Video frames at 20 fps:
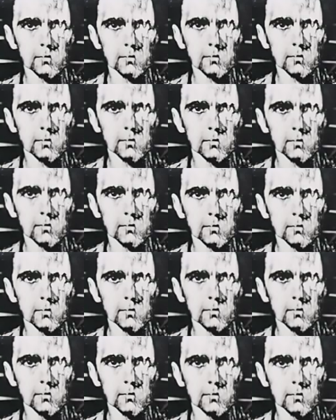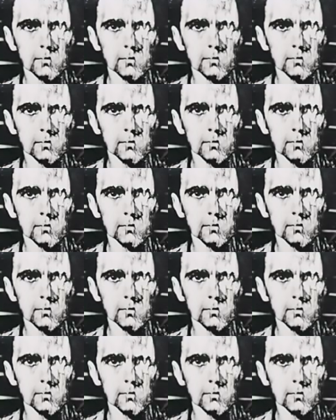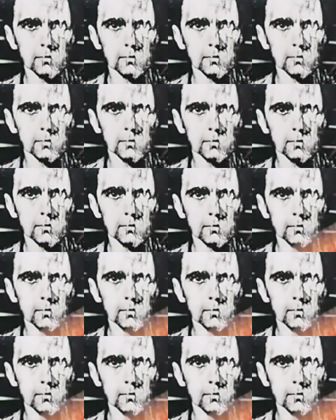This person isn't speaking.